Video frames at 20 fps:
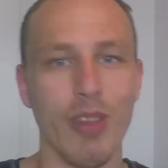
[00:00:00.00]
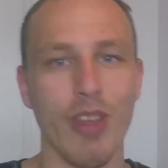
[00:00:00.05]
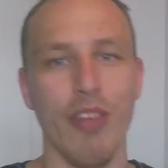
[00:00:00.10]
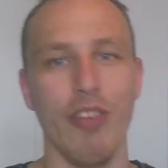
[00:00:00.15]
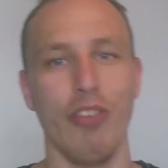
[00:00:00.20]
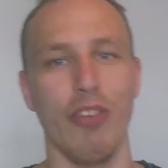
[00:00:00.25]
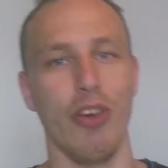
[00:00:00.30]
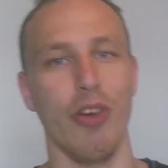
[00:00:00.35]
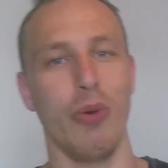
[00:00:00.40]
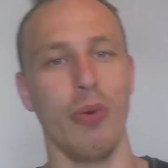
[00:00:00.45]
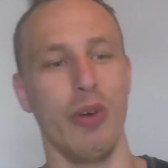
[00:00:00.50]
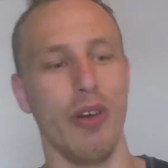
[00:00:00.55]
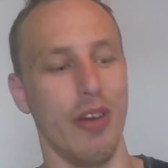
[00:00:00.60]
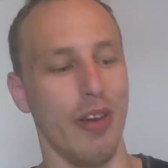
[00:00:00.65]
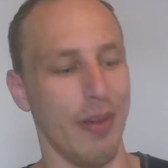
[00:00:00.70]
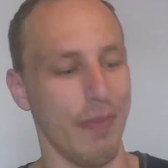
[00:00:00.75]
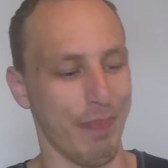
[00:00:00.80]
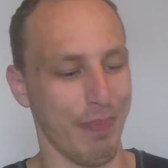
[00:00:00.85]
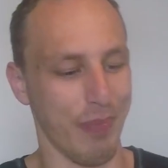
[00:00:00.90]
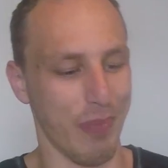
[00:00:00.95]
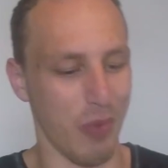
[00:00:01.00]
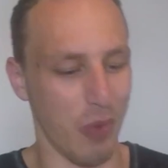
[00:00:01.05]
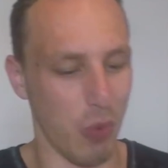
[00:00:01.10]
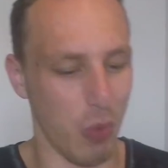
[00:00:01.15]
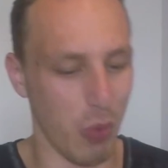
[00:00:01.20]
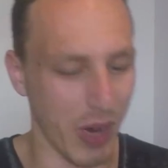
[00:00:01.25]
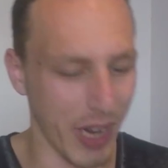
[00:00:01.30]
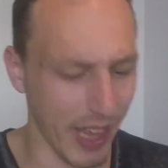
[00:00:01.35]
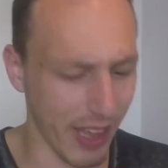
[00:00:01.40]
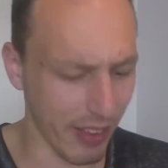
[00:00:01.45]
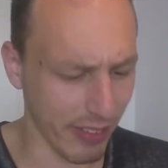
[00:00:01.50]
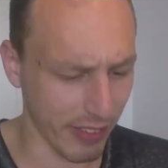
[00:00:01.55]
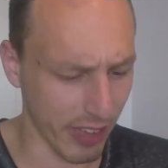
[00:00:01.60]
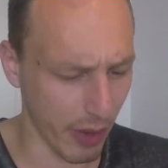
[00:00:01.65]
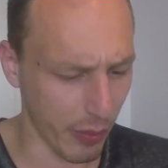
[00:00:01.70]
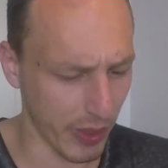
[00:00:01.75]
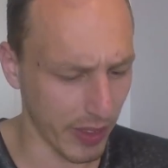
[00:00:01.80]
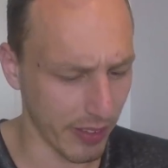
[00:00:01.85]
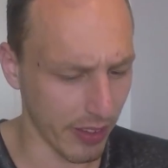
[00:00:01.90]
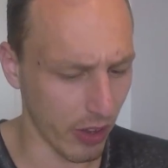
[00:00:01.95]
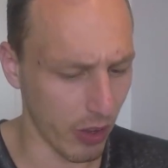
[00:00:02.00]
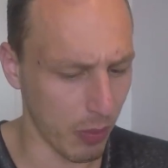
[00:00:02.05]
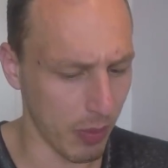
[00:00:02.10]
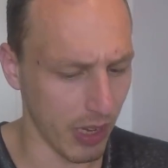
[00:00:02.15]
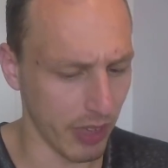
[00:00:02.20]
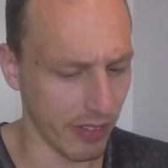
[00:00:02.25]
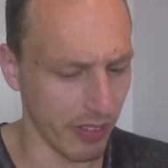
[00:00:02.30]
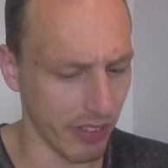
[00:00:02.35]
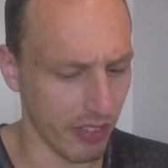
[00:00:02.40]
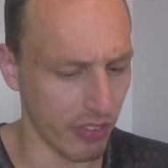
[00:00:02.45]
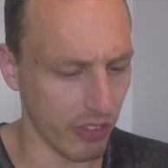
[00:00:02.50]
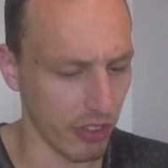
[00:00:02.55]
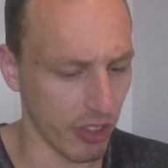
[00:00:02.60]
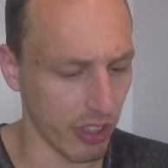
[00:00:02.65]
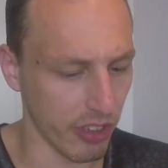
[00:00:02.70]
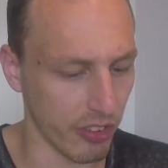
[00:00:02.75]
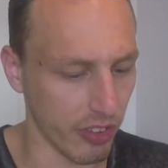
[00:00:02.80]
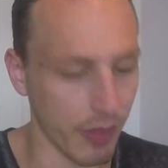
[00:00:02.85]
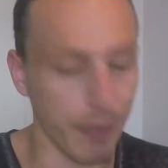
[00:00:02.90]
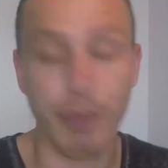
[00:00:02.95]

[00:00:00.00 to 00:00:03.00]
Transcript: So uh, what else can we tell about this charger?